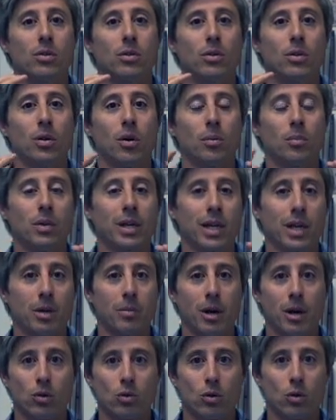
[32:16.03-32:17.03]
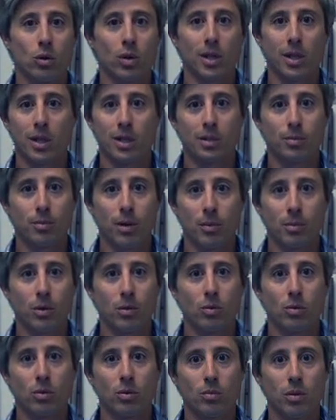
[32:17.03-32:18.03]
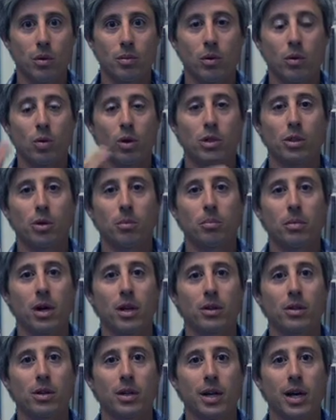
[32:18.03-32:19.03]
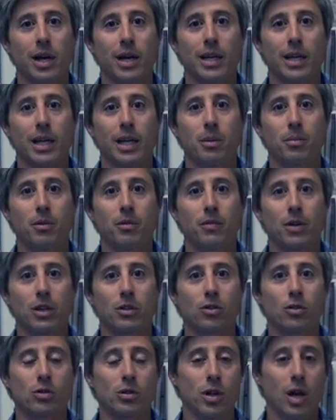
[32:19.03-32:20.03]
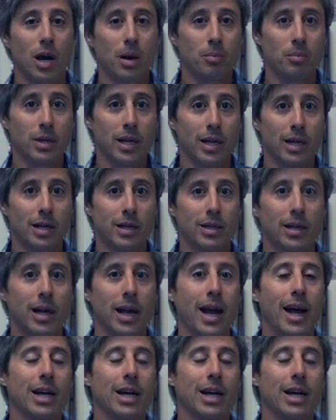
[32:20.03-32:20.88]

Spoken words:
I'm thinking about doing this maybe once a month to kind of keep investors updated.